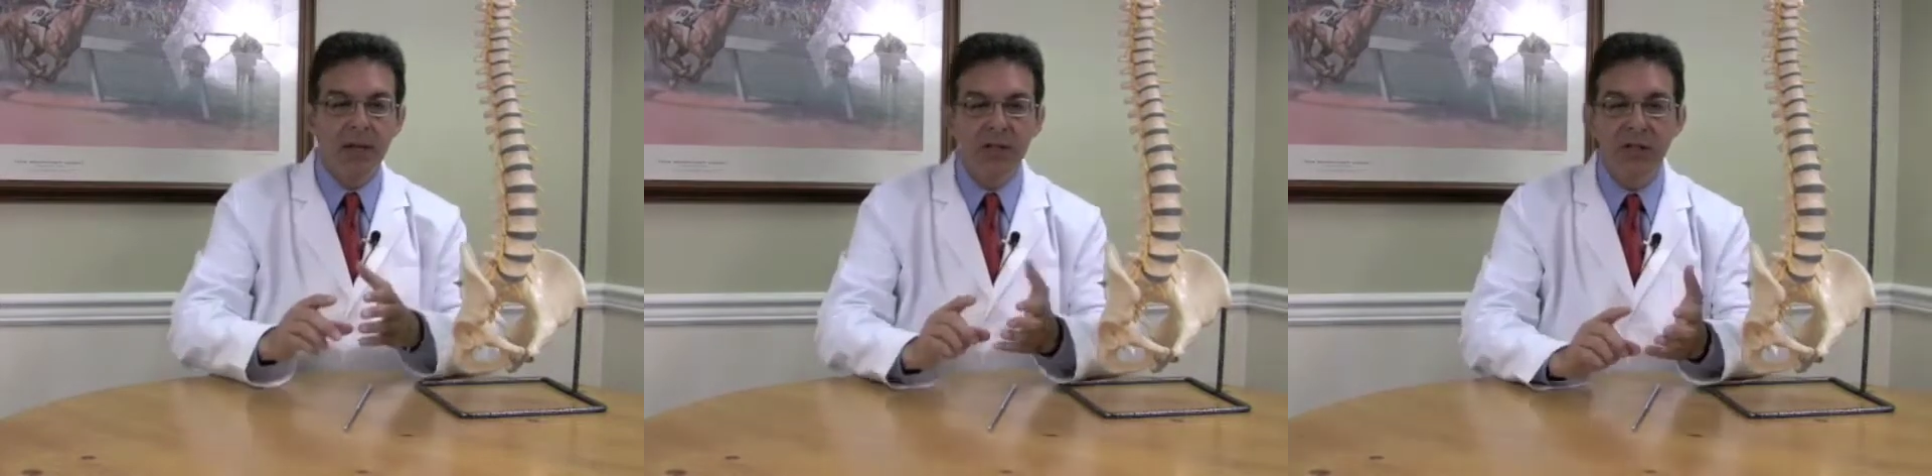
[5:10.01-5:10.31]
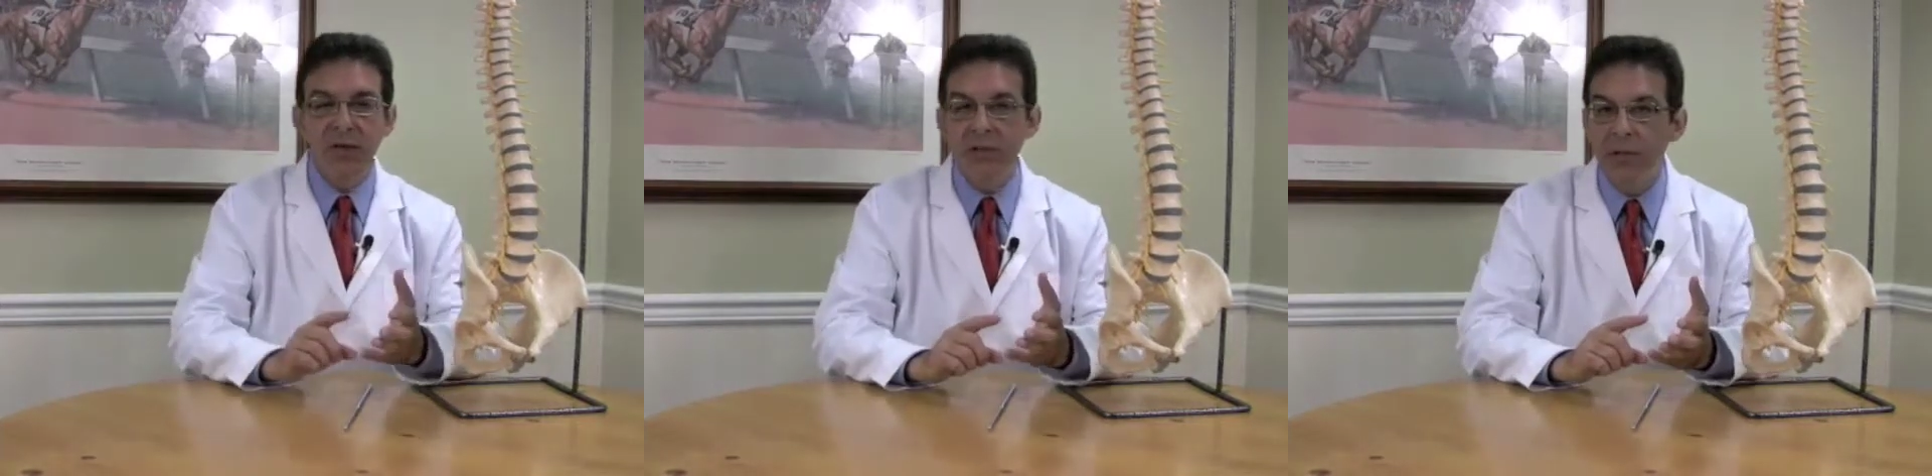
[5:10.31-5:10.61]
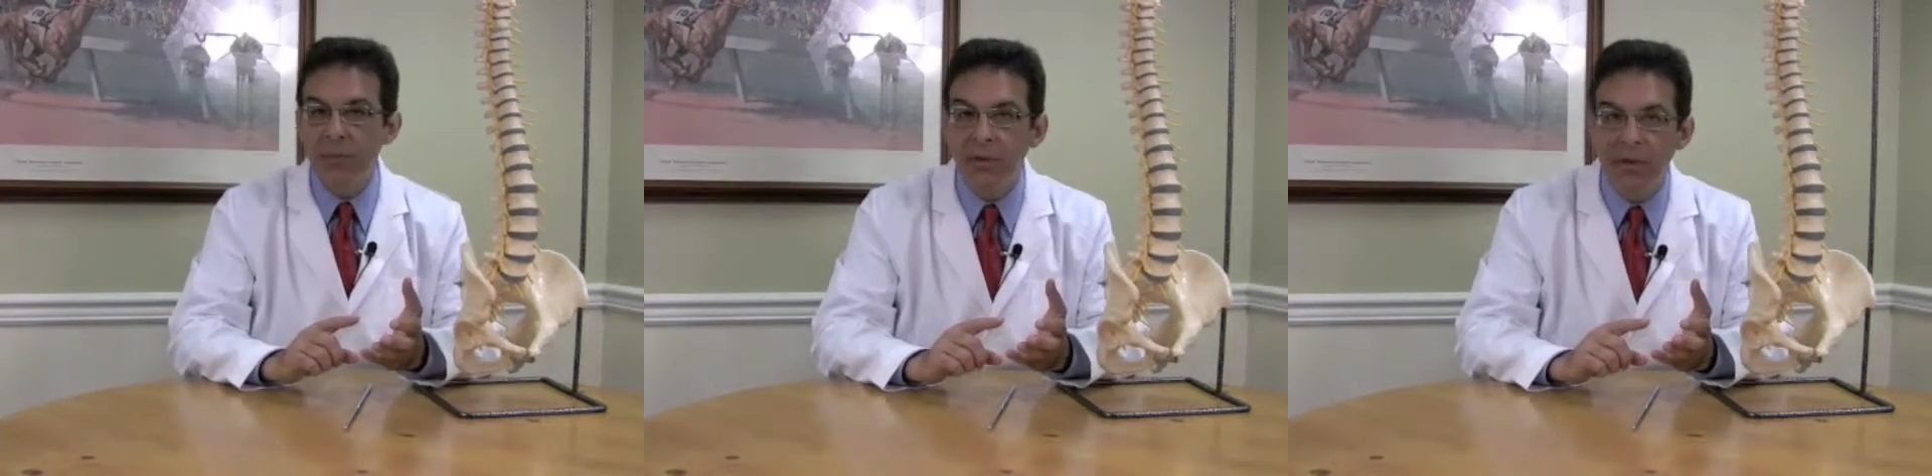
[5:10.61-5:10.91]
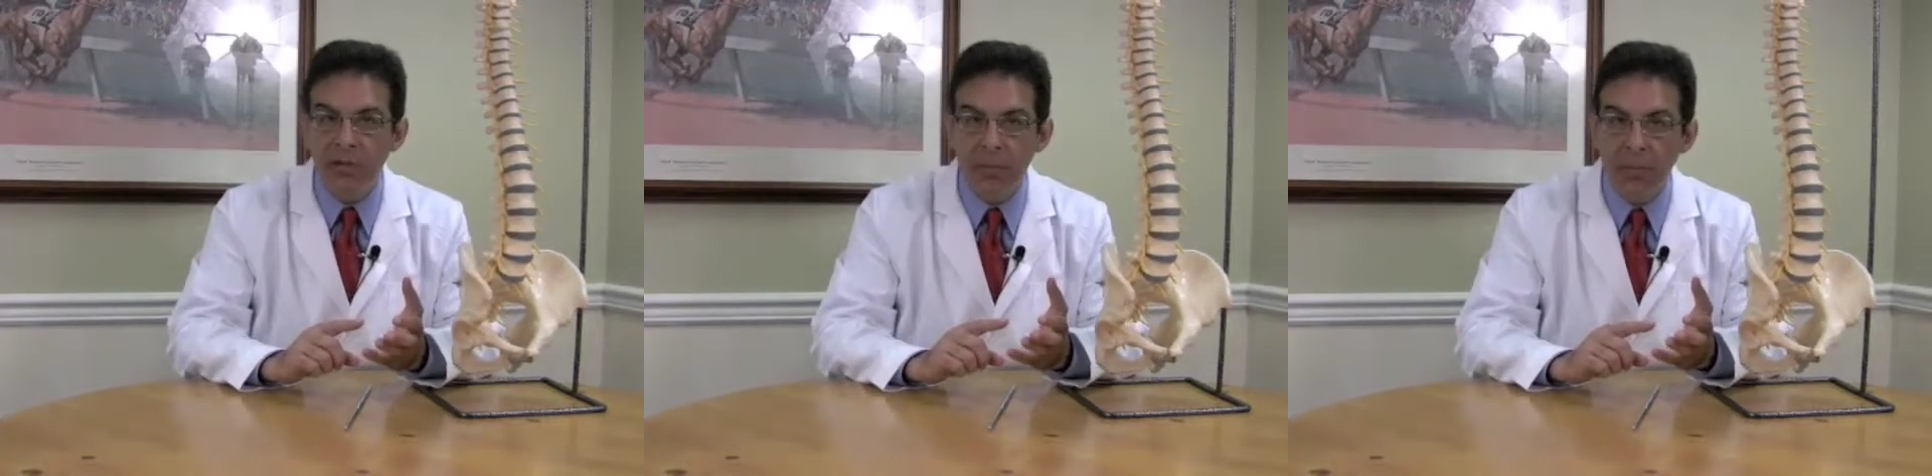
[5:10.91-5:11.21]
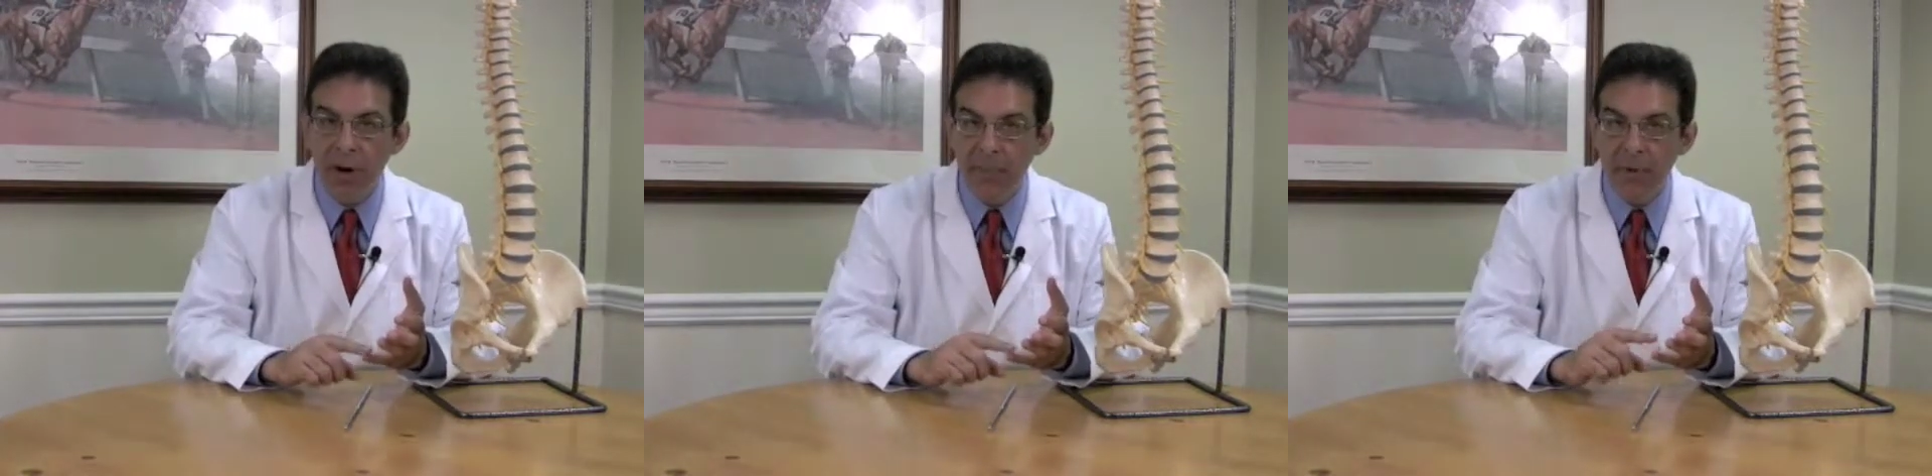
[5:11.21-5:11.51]
So there's a
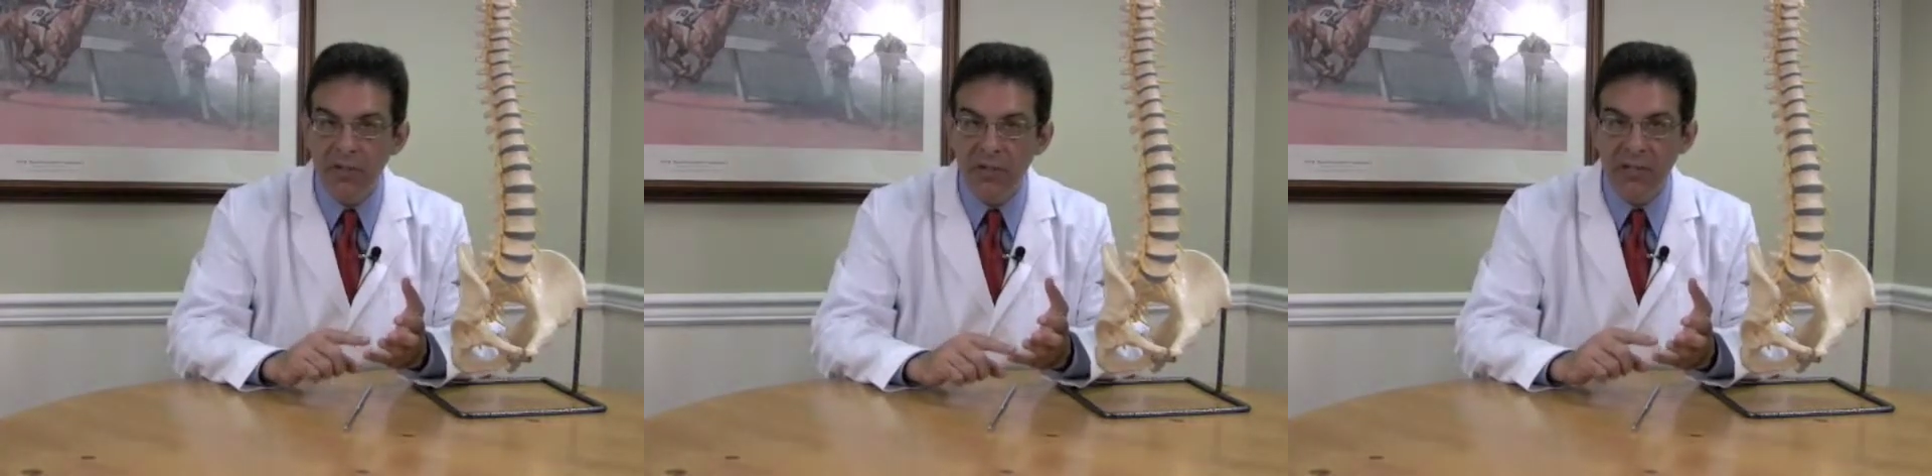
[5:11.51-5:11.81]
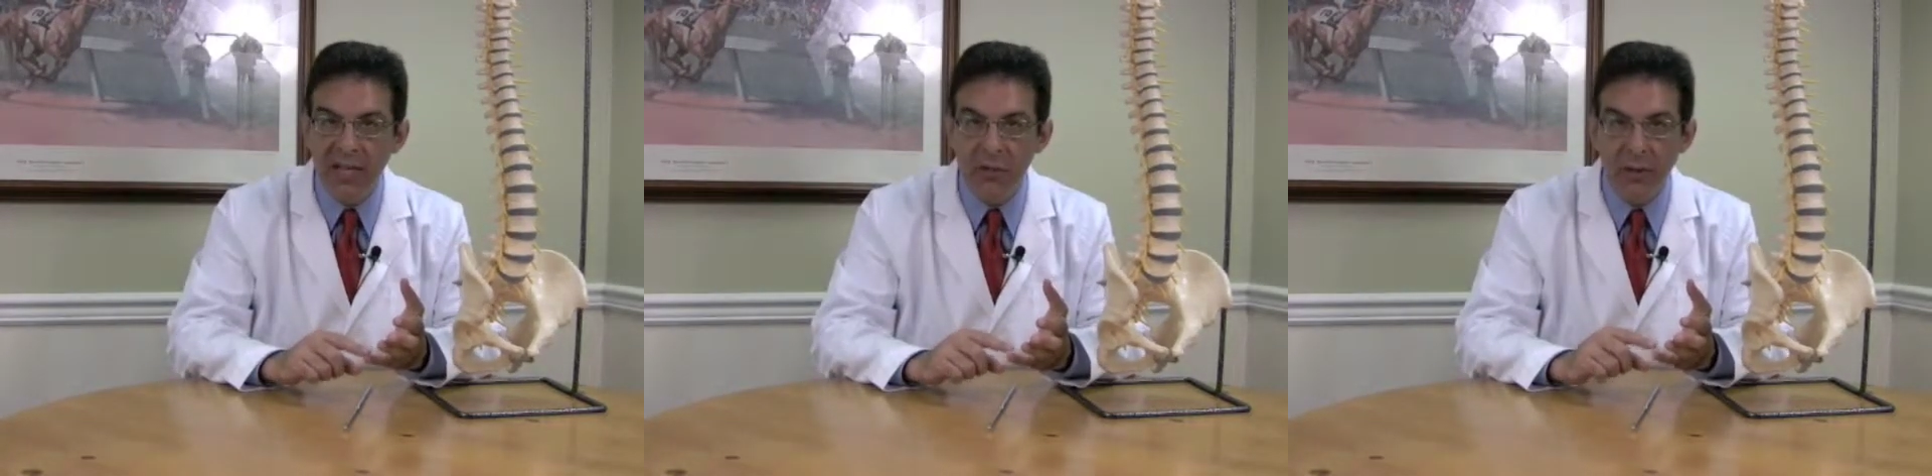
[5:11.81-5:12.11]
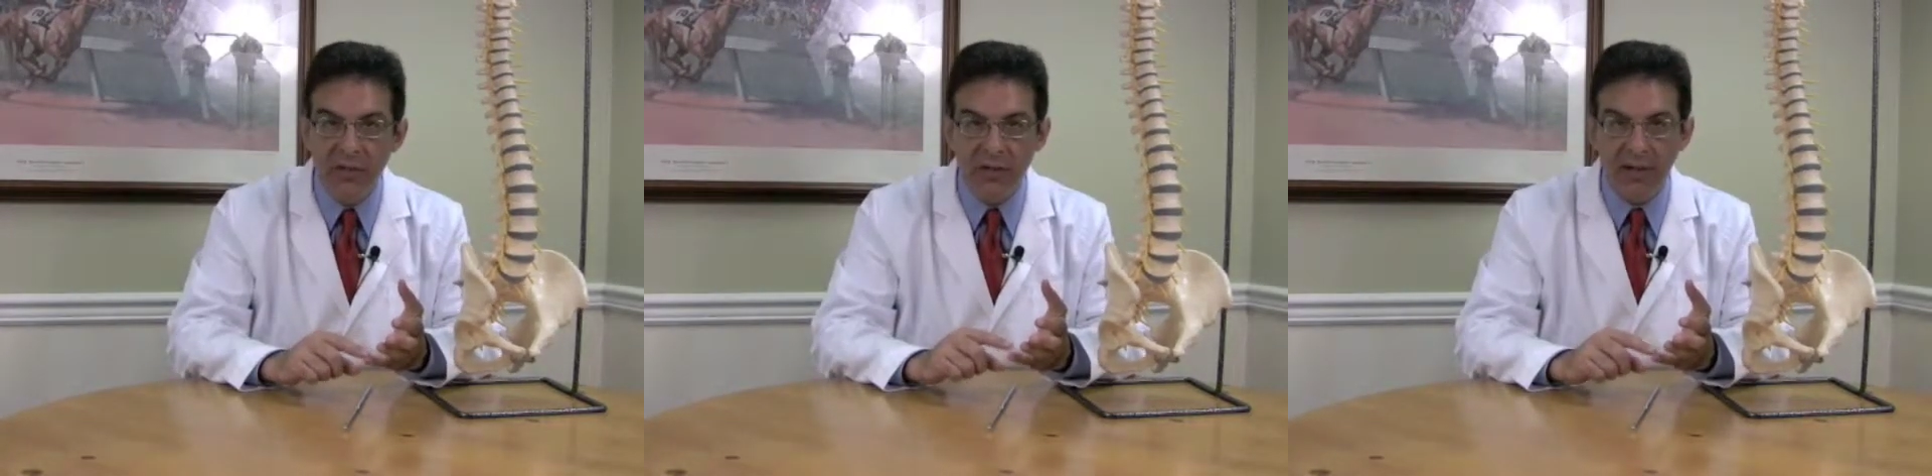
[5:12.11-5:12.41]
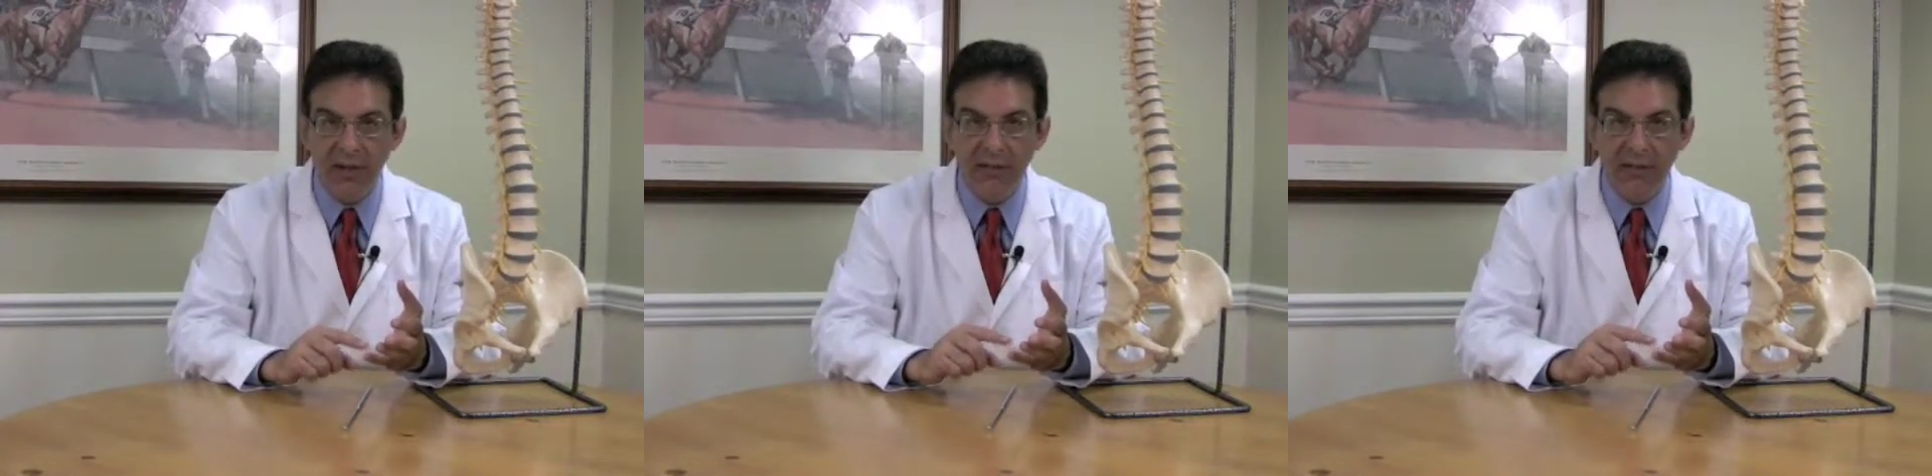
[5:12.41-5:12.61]
proper sequencing